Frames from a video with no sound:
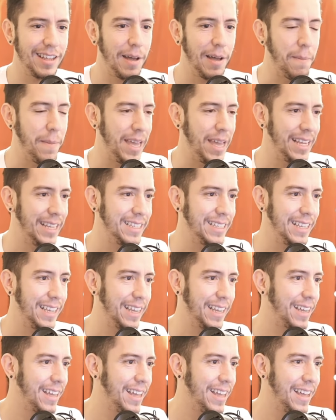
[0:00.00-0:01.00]

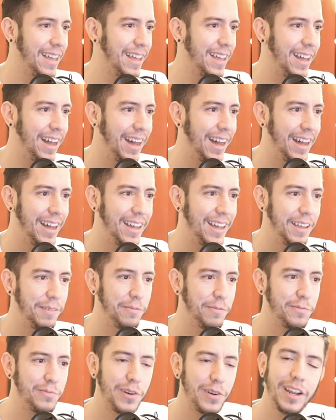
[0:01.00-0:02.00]
amazing. I'm
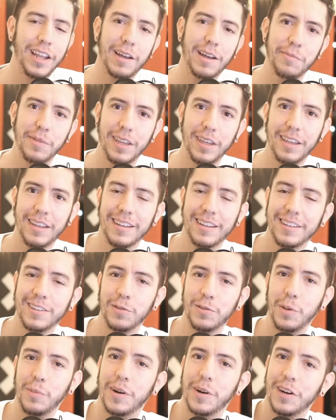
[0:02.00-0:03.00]
pretty happy to
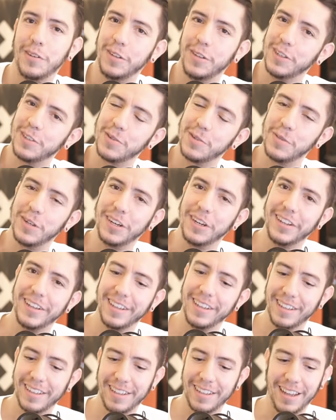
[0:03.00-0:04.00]
be part of this community.
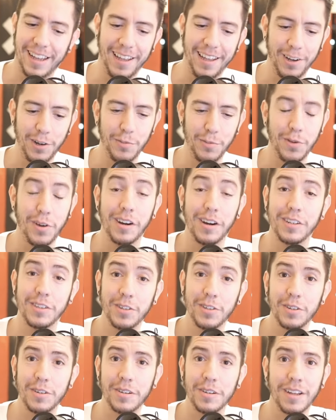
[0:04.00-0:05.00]
I hope you are
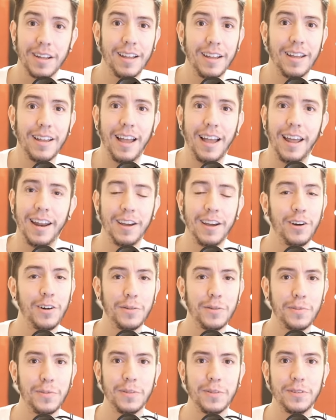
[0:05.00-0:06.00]
too. And I
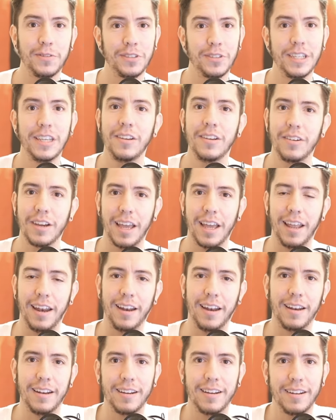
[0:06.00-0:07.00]
hope to see you again
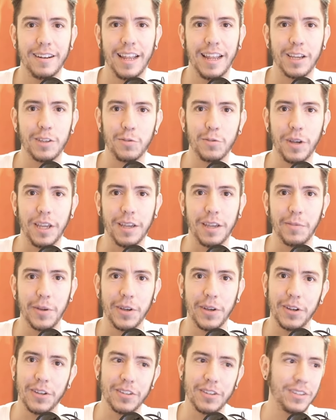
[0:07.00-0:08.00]
next week
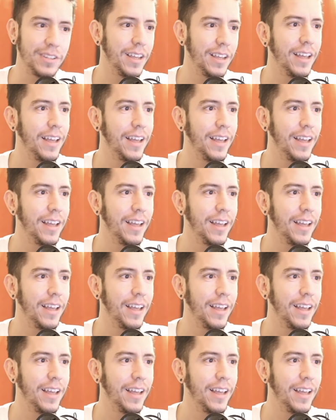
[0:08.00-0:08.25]
because